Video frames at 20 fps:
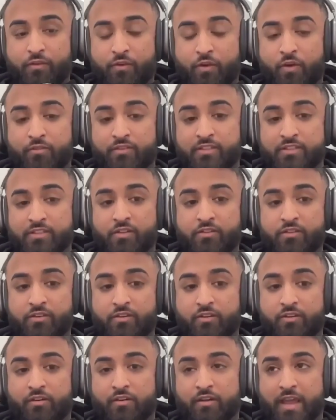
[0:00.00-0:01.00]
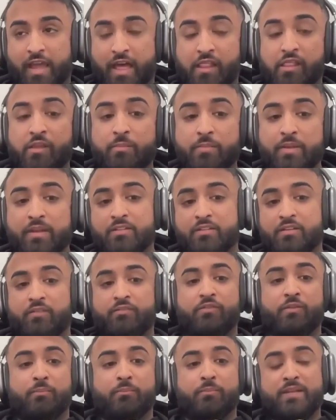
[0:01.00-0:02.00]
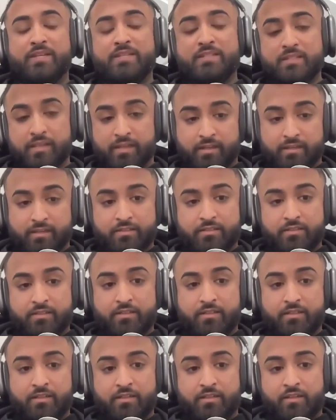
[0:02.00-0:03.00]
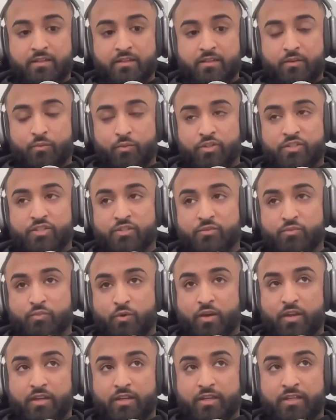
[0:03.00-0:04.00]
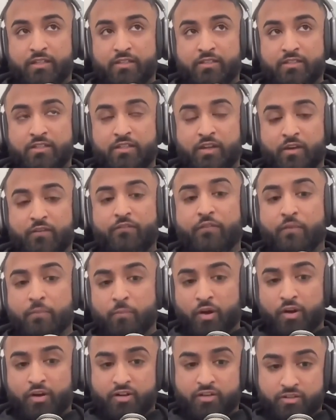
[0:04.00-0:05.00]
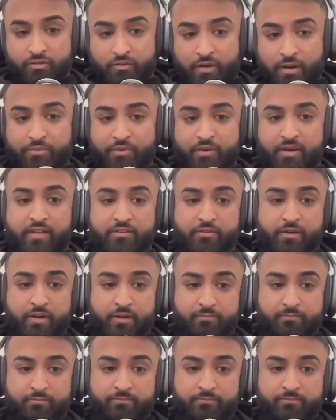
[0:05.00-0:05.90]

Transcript: all these other elements of the business, which is what is tough for marketers to wrap their heads around.